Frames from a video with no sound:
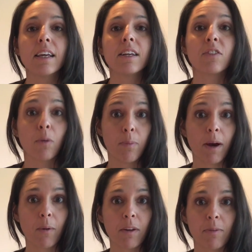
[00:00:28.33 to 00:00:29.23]
So
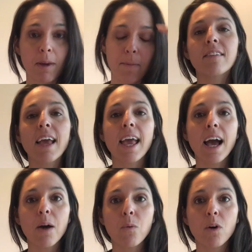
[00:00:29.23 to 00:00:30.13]
bear with me. Today
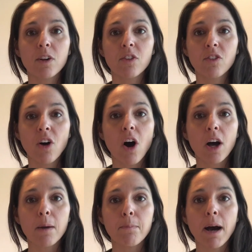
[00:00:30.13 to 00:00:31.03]
I wanted to
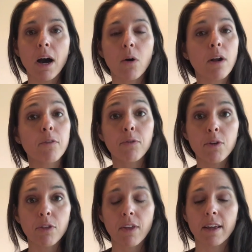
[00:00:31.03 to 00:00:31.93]
talk about a
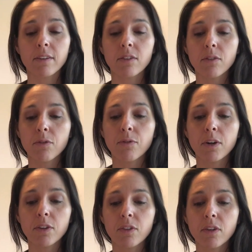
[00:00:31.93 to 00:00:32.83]
few things.
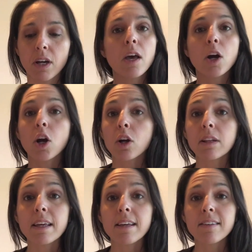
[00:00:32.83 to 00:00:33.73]
First,
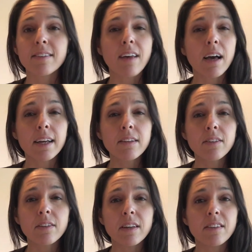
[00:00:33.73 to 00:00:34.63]
early
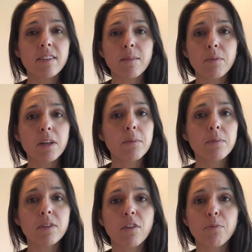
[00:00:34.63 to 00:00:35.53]
signs and
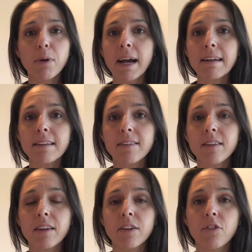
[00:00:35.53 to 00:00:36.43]
symptoms of
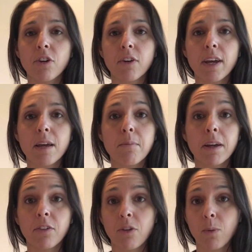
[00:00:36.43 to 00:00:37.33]
pregnancy during
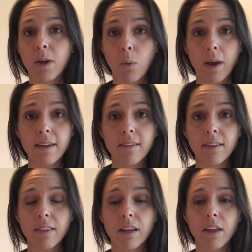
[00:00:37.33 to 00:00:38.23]
my 2-week wait
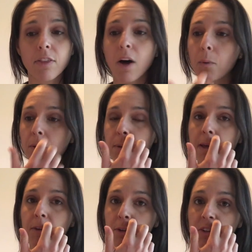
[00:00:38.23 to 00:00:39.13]
that I thought would be
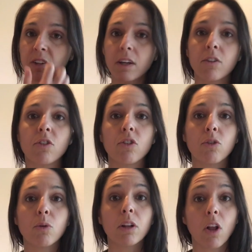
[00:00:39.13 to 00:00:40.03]
interesting
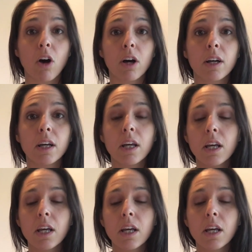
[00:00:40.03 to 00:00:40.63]
to log.